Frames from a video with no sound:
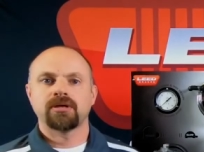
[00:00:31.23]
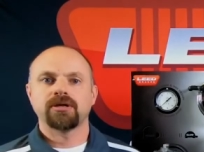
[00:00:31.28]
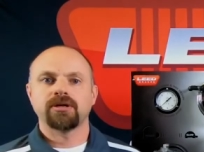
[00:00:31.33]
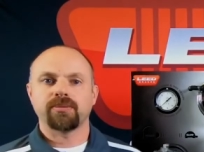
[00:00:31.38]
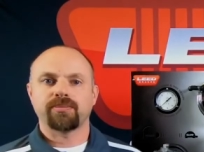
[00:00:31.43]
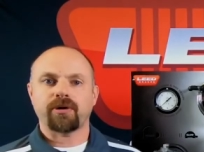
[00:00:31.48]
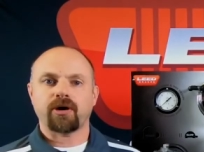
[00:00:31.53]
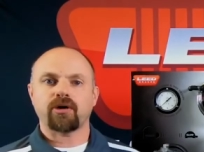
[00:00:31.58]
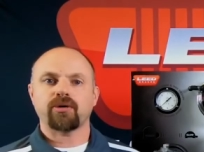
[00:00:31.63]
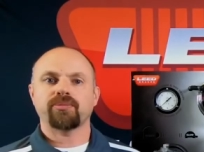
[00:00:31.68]

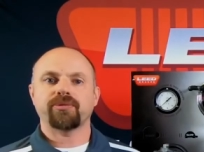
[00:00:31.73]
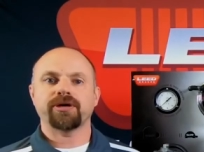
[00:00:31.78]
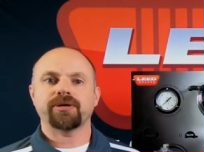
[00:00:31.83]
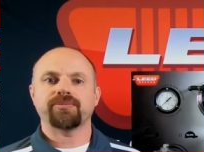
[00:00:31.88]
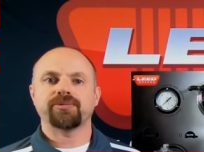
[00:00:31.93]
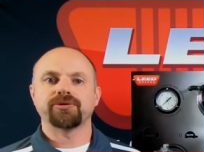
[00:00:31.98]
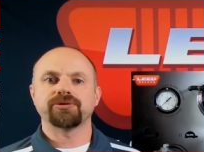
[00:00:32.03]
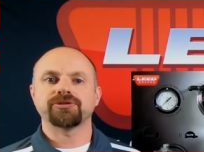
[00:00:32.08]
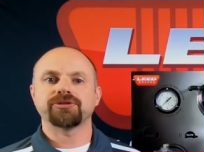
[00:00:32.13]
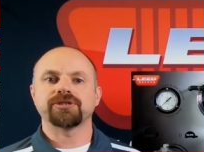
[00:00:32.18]
Your power
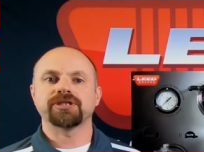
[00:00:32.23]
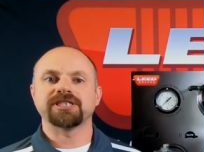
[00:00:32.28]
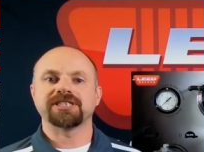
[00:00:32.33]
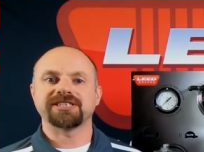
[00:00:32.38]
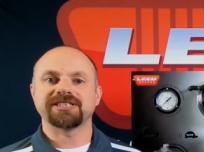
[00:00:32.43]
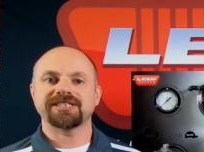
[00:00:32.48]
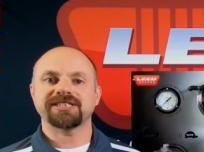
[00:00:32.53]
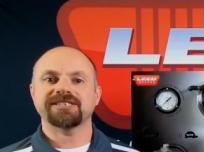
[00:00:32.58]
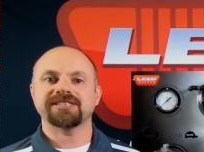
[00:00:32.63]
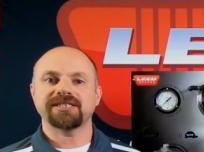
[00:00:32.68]
brake booster needs
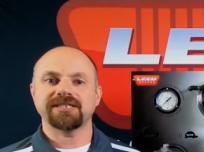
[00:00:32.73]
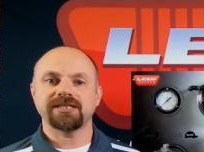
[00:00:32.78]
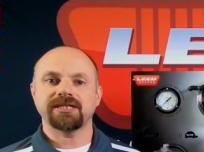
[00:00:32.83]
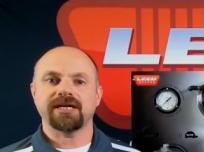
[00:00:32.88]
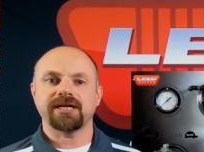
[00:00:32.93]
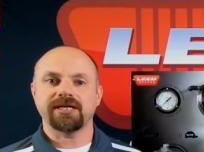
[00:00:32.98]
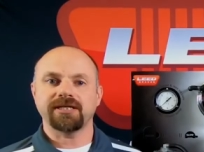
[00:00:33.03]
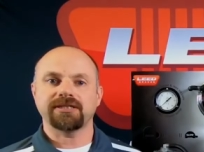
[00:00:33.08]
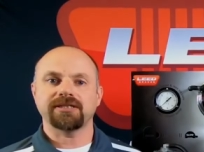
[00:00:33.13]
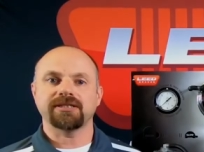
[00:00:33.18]
16
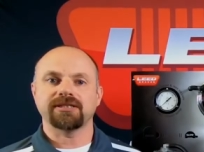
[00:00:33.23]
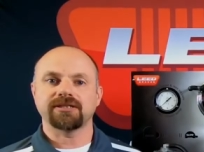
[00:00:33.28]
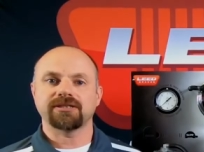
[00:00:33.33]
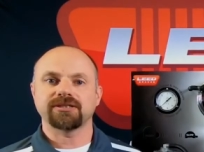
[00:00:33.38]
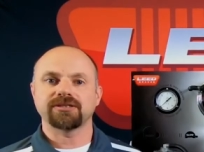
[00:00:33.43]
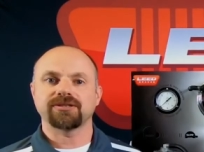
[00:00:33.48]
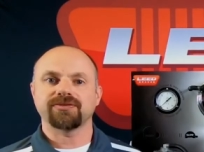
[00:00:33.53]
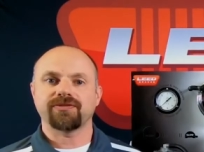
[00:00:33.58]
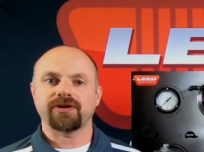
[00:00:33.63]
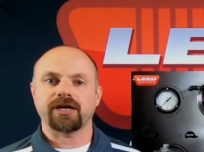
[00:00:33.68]
to 18
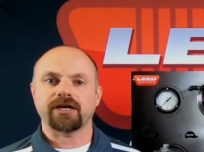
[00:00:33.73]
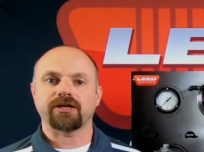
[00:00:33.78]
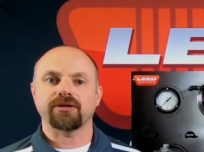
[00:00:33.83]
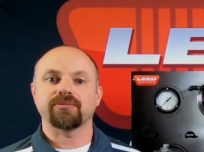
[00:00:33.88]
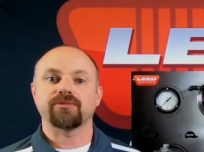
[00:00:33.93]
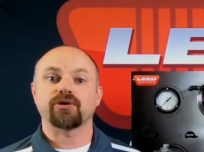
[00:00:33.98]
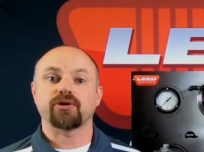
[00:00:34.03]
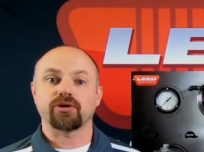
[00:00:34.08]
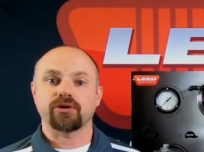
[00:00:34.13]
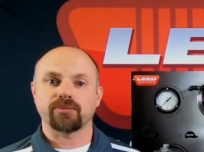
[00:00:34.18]
inches of
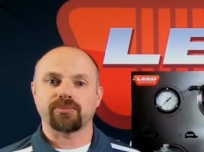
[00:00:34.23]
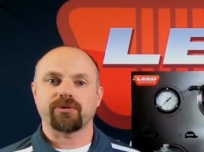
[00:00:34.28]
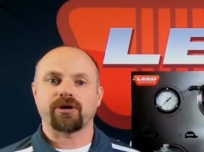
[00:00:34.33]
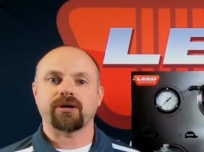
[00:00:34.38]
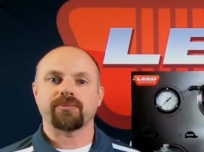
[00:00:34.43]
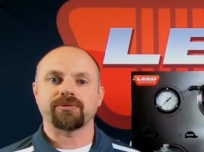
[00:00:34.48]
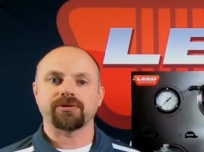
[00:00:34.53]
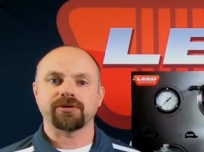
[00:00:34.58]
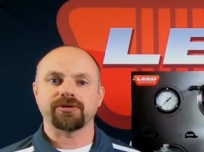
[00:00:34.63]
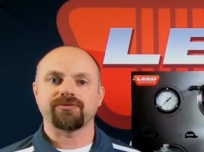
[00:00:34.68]
vacuum in order to
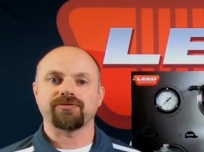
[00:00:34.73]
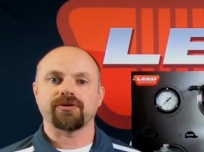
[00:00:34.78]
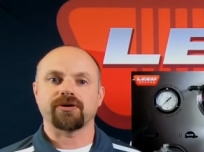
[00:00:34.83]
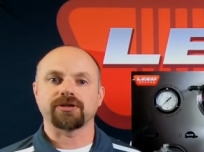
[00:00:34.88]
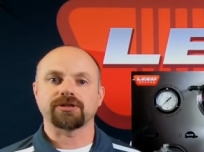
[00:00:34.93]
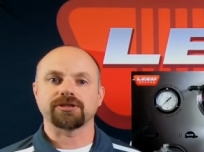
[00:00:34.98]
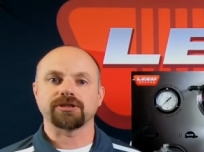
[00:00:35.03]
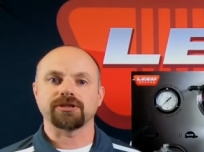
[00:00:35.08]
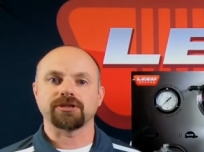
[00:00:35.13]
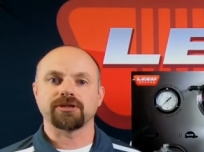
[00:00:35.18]
properly
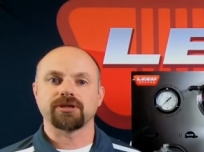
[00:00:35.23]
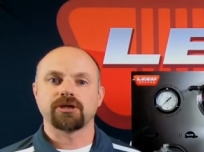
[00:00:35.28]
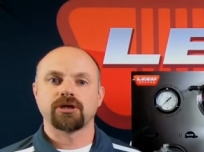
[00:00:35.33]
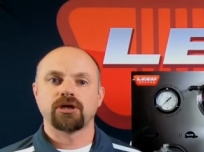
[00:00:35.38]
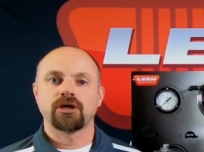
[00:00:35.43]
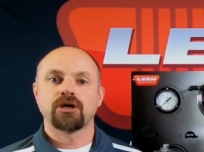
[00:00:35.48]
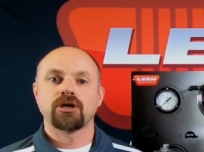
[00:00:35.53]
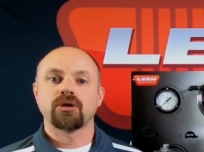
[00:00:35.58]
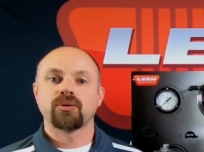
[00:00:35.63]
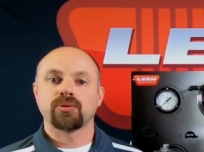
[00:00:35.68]
function.
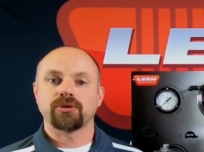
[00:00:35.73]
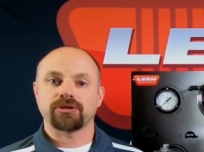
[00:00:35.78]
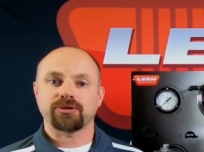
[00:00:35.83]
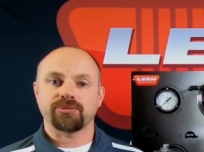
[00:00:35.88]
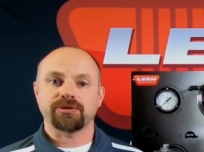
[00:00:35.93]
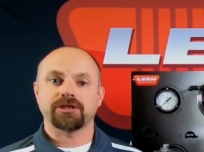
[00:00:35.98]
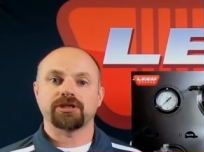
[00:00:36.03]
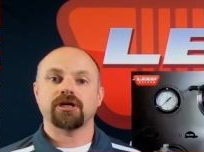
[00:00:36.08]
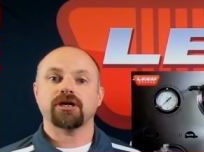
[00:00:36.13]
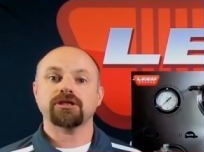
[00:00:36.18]
With a
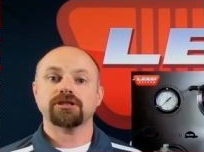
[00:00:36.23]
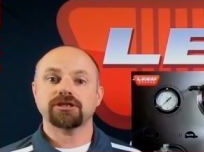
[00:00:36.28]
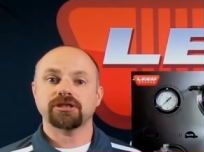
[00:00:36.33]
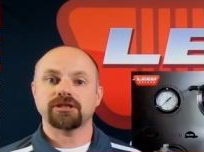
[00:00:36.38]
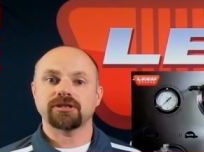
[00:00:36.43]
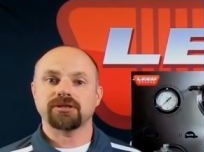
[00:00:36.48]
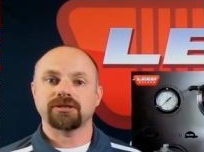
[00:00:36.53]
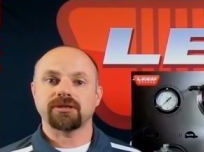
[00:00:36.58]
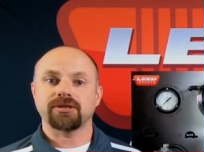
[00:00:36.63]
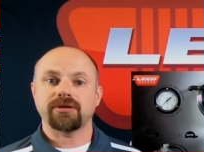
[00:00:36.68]

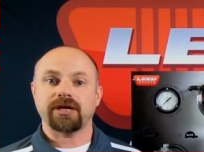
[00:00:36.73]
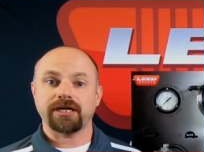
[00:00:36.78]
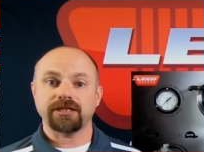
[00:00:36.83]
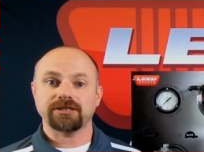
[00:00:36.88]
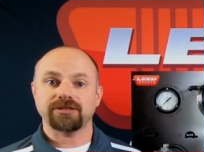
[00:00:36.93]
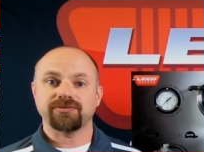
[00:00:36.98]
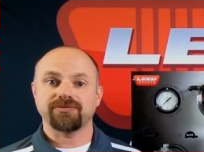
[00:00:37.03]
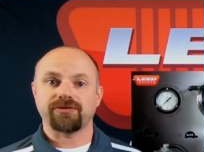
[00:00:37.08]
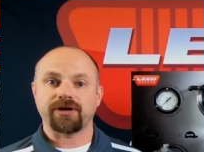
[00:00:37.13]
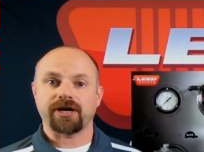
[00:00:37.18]
reduction in
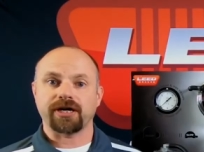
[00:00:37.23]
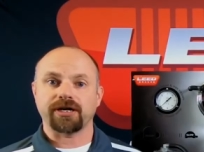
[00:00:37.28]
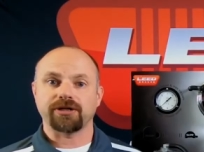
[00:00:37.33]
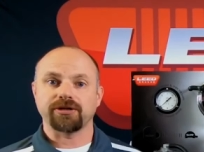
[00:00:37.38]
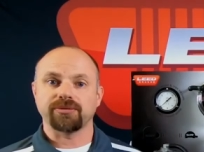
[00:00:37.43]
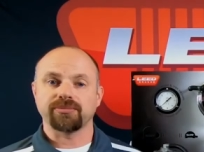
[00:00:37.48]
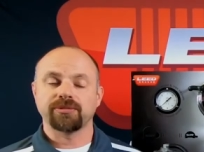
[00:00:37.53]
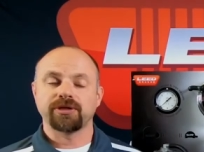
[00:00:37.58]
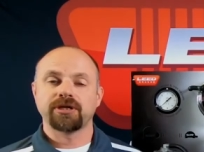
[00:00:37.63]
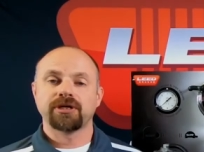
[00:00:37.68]
engine
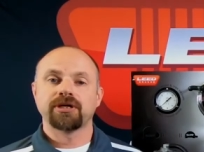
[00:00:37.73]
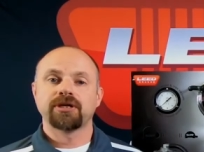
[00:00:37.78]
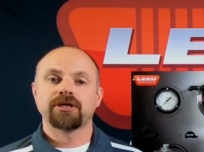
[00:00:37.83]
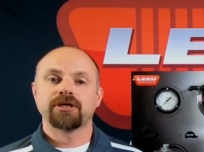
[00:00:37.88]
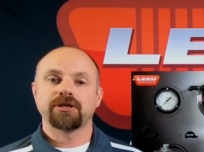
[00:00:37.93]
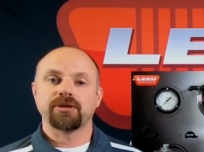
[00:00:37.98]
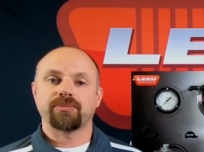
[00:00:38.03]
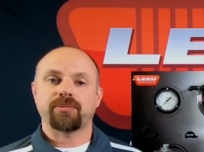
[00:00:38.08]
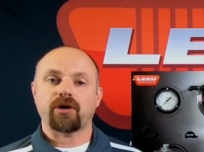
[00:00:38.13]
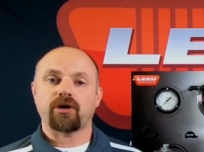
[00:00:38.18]
vacuum,
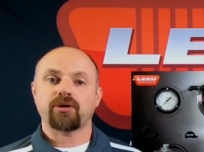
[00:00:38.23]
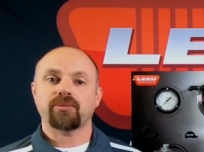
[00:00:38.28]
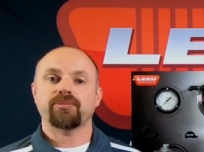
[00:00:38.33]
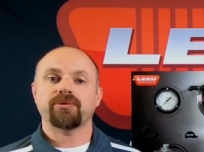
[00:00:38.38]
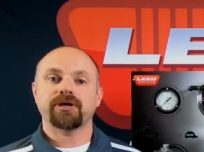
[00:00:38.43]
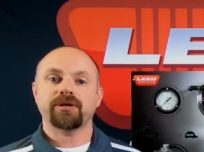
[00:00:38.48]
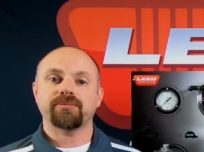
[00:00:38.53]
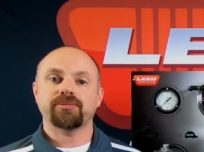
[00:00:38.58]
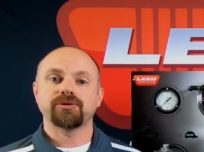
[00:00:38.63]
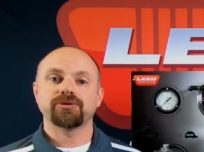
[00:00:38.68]
your power
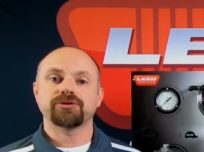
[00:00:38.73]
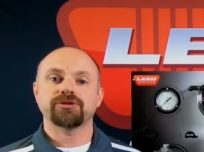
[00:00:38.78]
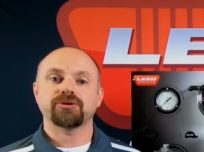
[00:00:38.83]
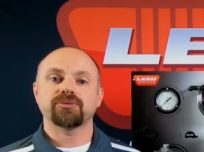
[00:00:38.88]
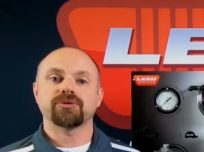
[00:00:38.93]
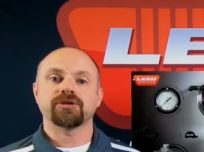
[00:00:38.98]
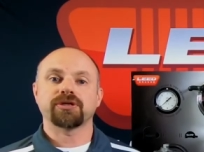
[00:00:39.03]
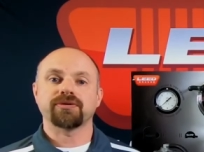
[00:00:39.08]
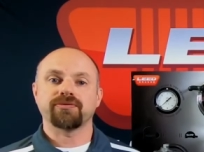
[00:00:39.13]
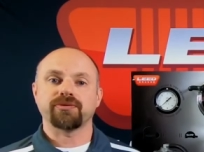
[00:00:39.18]
brake booster
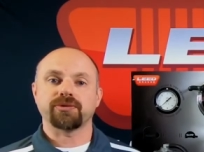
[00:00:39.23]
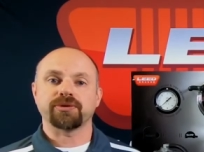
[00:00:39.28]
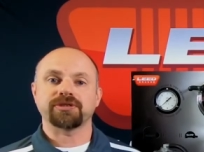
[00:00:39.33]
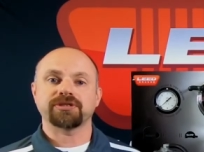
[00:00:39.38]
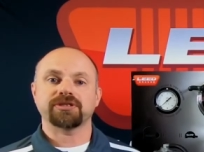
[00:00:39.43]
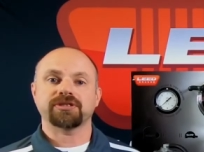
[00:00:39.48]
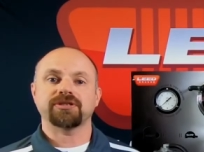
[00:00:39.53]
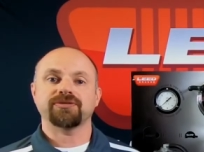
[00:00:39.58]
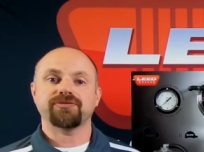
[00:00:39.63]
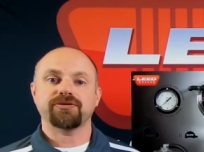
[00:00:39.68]
will give you a
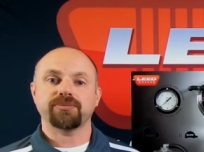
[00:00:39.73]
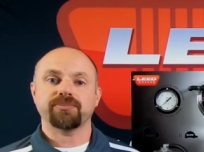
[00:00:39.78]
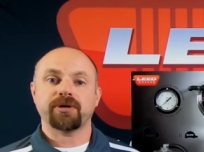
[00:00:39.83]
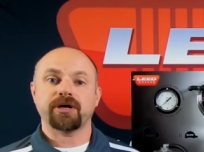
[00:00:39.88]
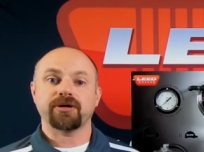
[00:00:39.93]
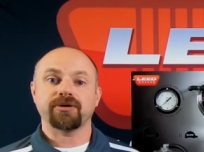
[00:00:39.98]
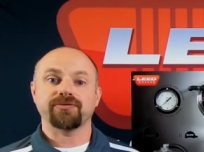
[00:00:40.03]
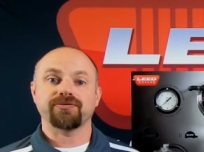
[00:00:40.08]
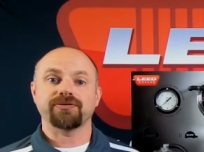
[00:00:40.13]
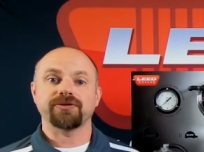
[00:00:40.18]
stiffer
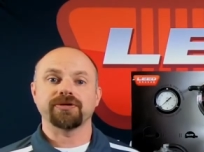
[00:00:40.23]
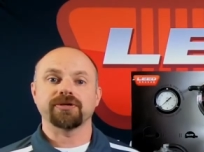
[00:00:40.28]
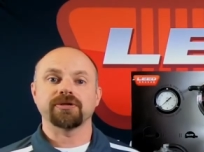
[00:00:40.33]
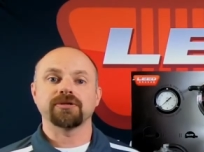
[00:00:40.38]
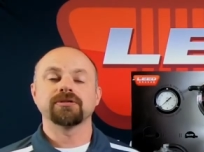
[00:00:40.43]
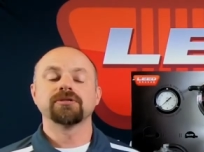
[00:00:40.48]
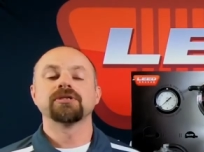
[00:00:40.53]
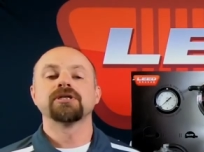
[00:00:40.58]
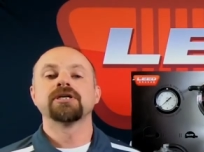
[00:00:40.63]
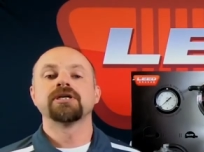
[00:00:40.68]
pedal
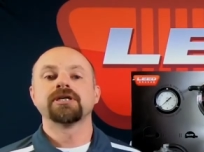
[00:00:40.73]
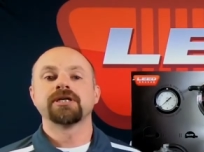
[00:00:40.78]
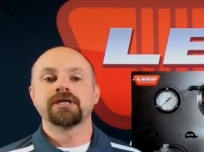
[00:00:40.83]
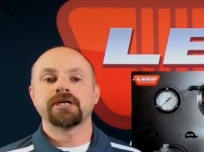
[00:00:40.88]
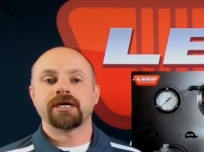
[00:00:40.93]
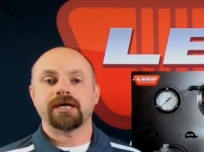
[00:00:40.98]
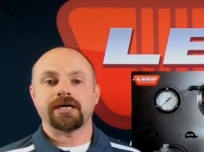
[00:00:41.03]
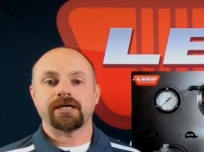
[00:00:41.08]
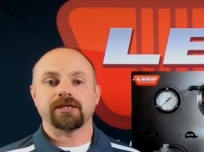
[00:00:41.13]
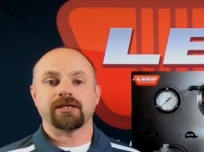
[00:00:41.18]
feel
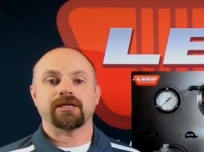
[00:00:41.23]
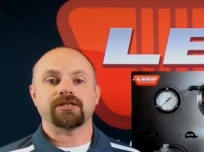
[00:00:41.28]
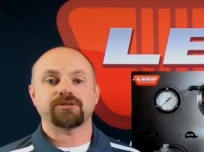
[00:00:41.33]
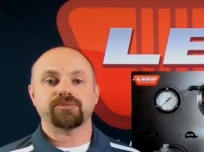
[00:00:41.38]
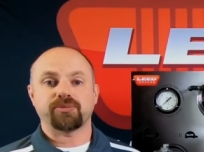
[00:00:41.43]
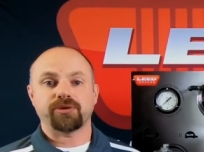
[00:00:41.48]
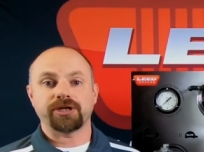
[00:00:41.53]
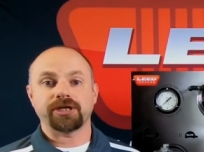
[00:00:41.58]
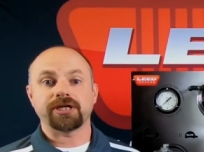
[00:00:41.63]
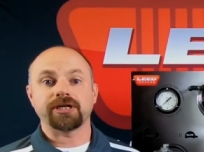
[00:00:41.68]
and less
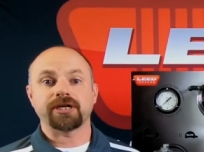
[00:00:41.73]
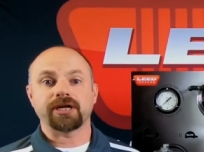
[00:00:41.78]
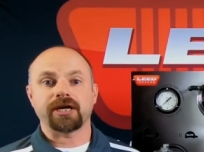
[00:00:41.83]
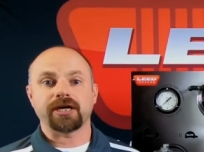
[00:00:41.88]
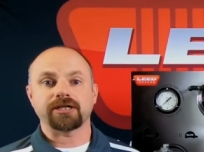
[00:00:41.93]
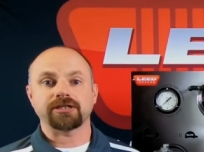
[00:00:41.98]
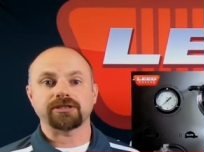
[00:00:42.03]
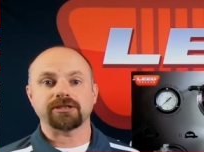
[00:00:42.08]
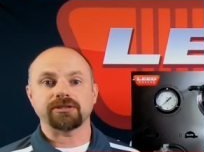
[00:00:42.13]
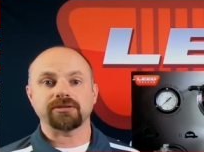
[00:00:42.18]
braking
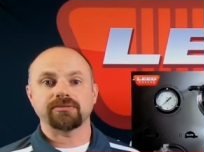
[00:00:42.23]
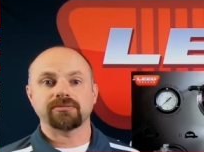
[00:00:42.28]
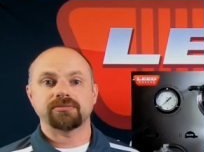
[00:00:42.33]
action.